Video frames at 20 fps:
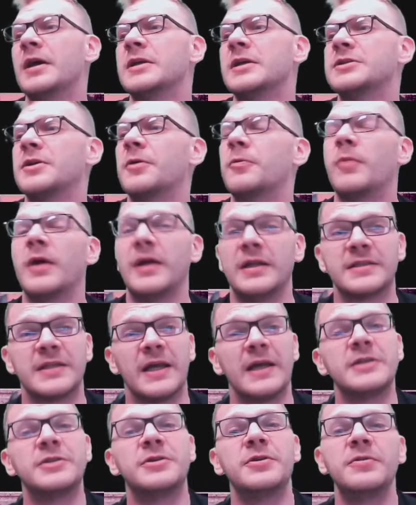So whilst
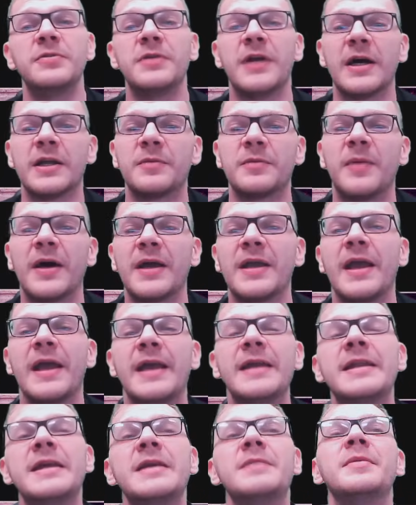I do not by
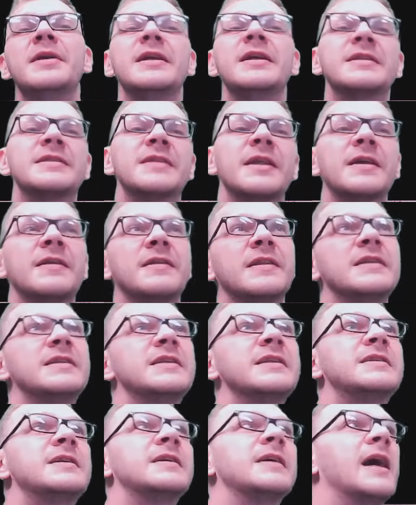any means think this
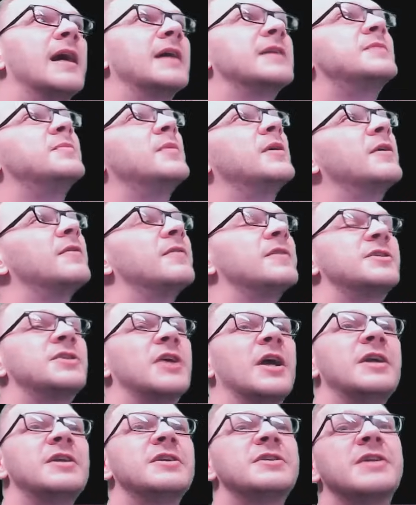is as big of a
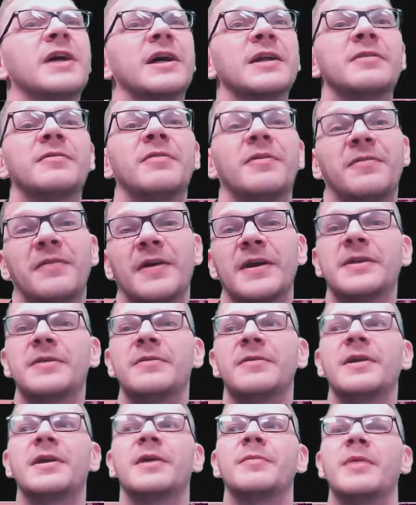change that
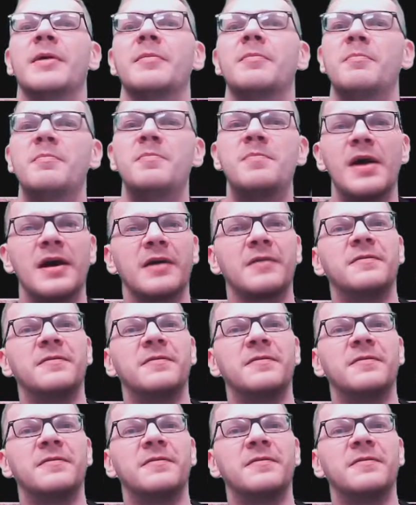effectively Kabam bug